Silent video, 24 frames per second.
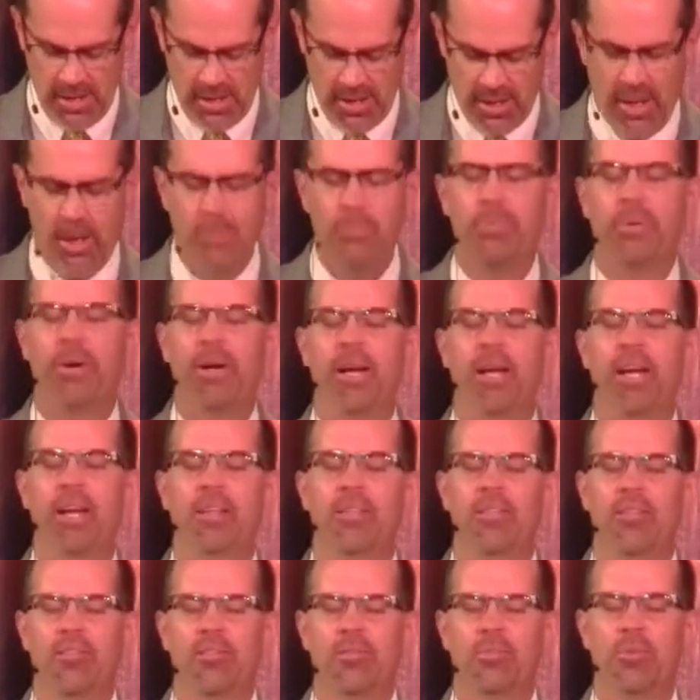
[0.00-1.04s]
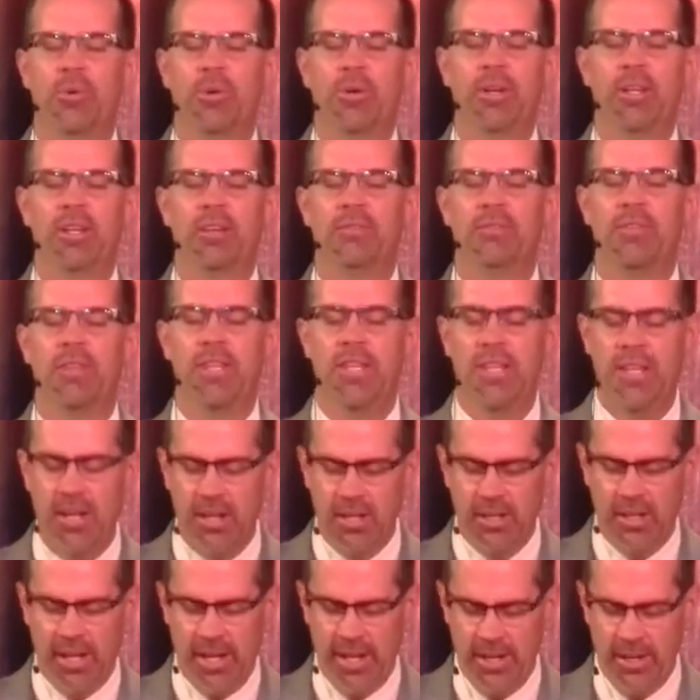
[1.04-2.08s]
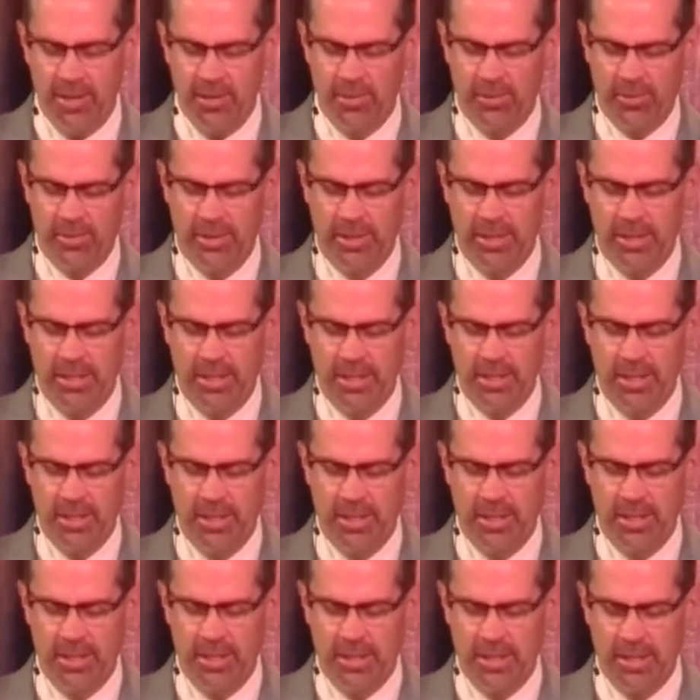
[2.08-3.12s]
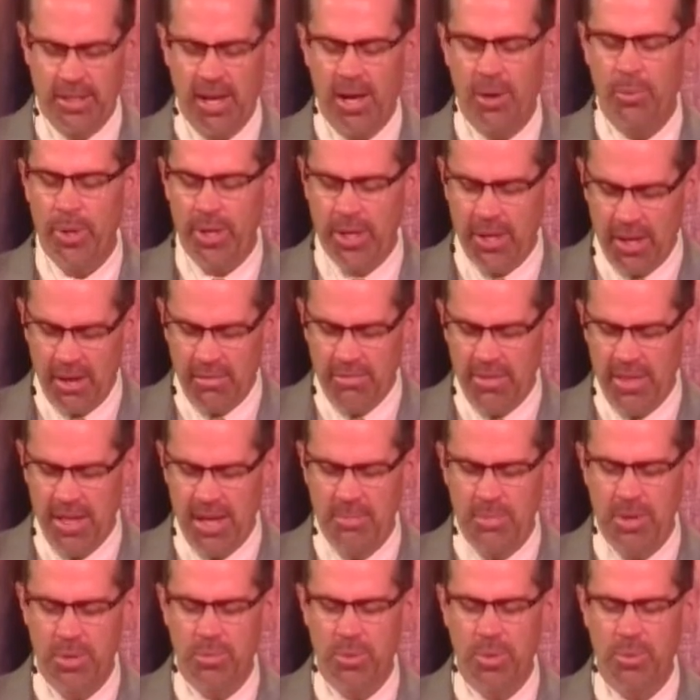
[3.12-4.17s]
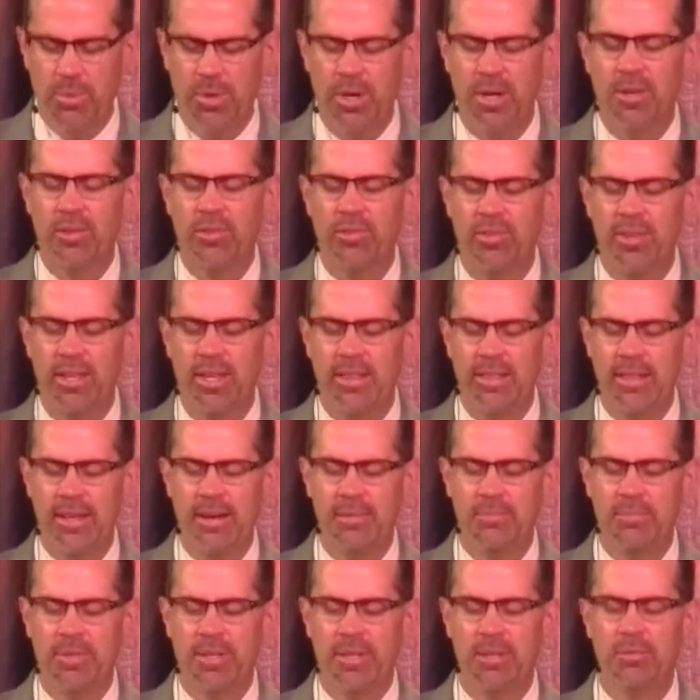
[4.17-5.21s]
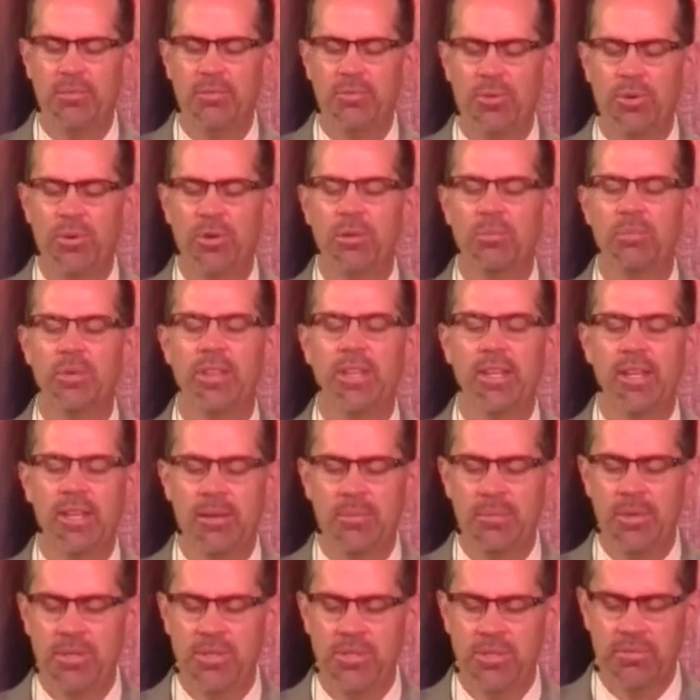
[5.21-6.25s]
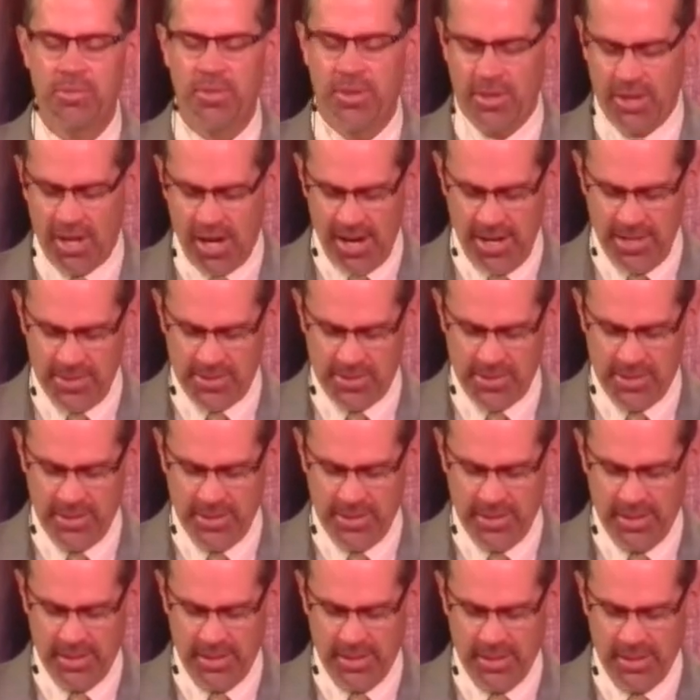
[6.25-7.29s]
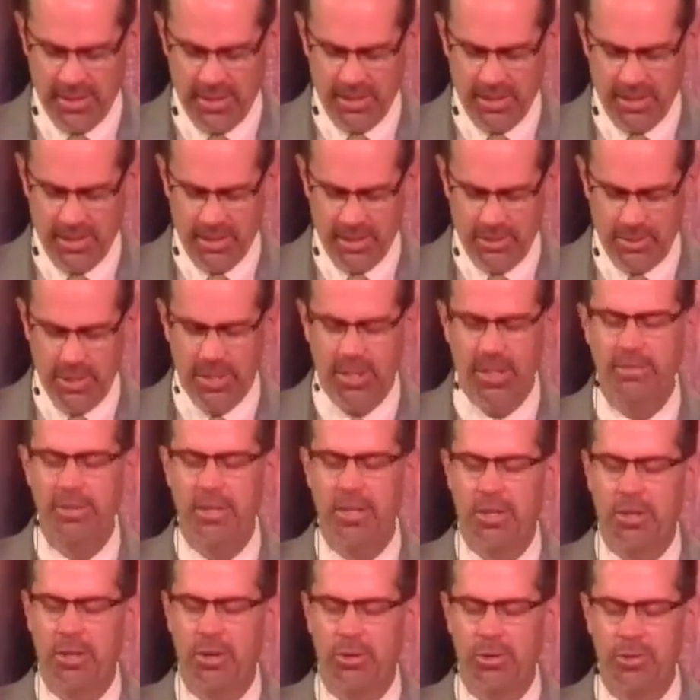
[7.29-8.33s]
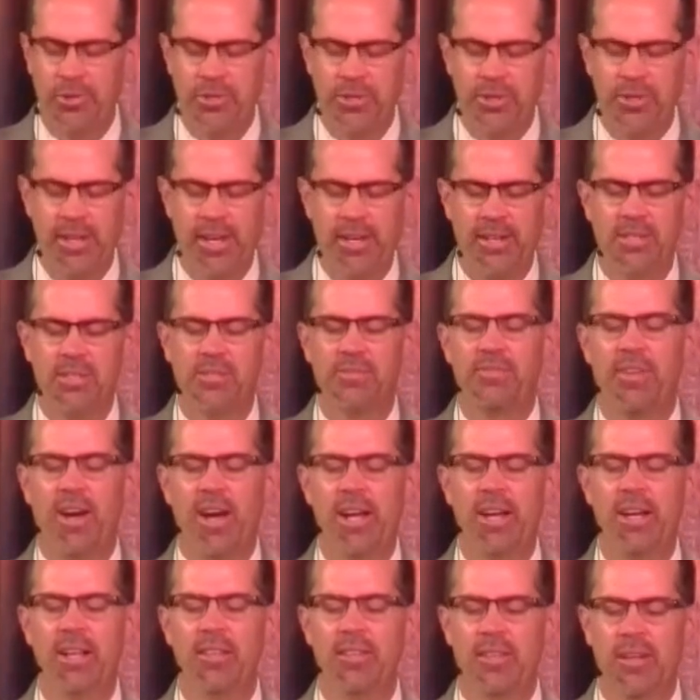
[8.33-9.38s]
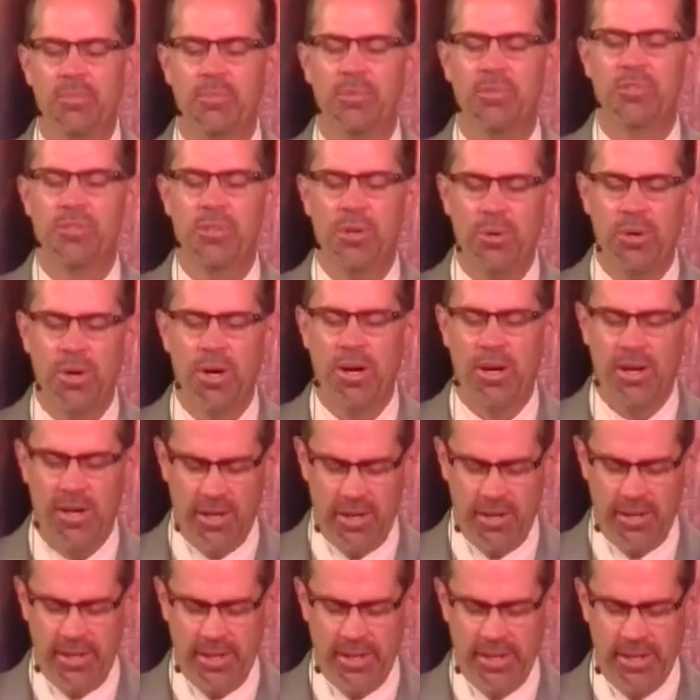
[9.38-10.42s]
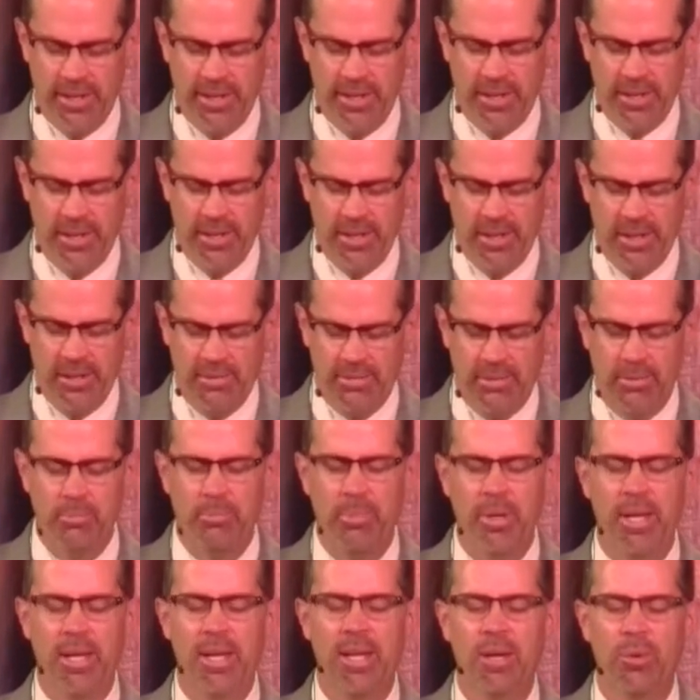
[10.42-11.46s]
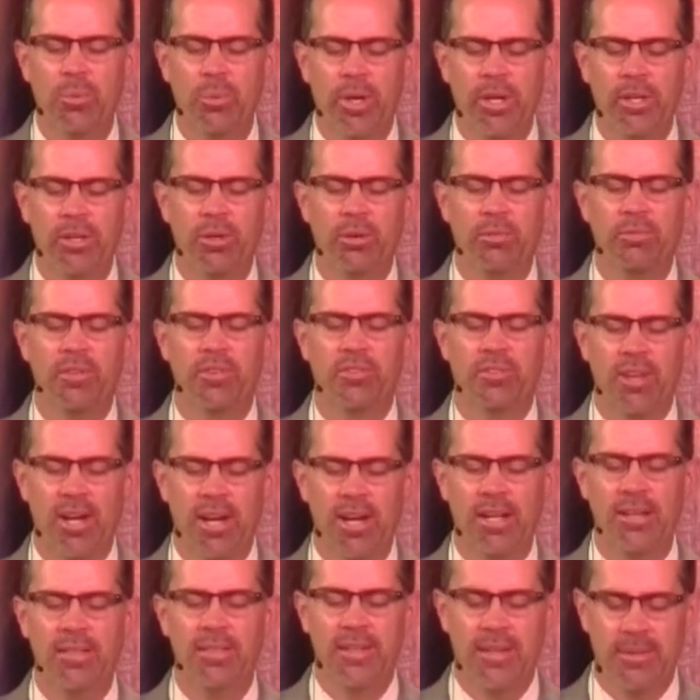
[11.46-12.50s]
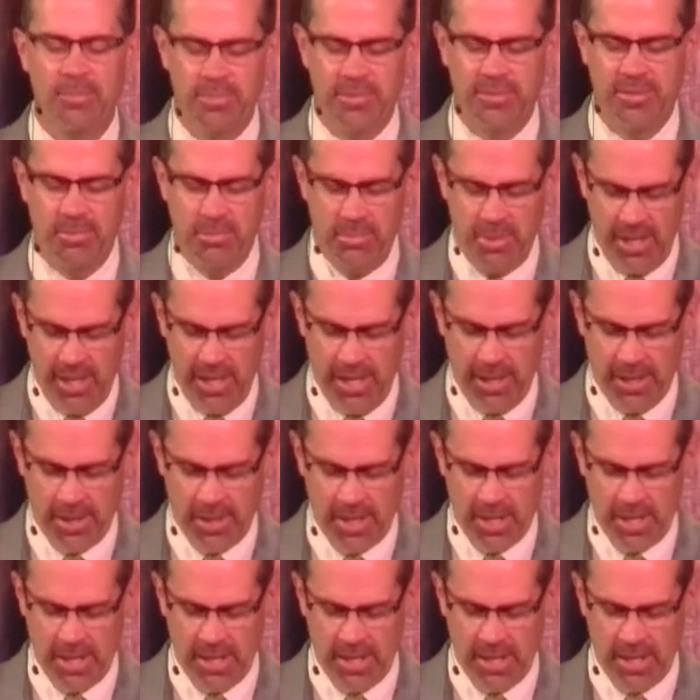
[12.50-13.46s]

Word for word: And I pray this morning for the young ladies. God, we love them and we want to see them conform to the image of Christ. We live in a culture that is fighting them so hard from being what you've designed them to be.